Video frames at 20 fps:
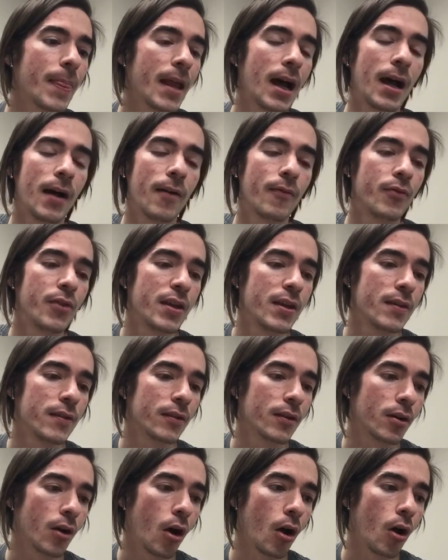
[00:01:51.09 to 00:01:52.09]
of these
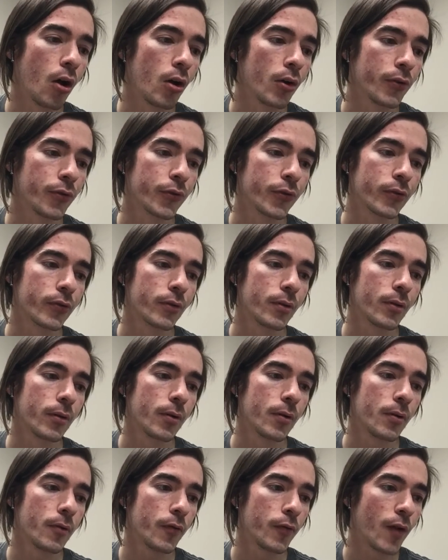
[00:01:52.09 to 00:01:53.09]
adults
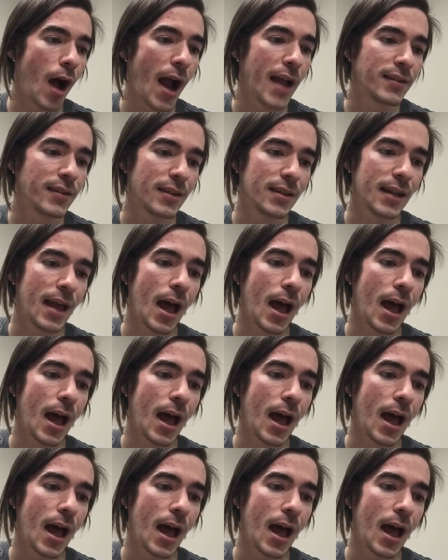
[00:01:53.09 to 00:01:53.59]
finding